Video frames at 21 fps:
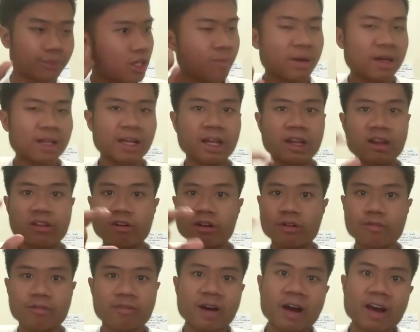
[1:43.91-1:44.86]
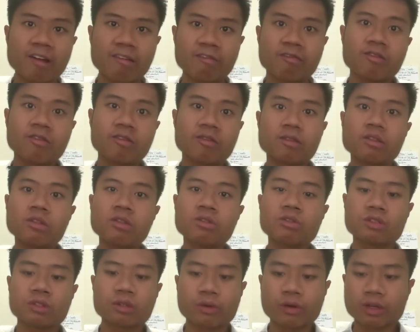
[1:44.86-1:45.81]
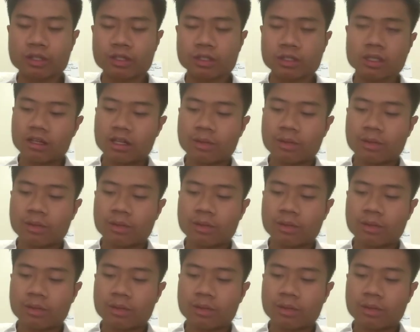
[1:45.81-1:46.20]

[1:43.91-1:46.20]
You make like 3 to 5 new stores.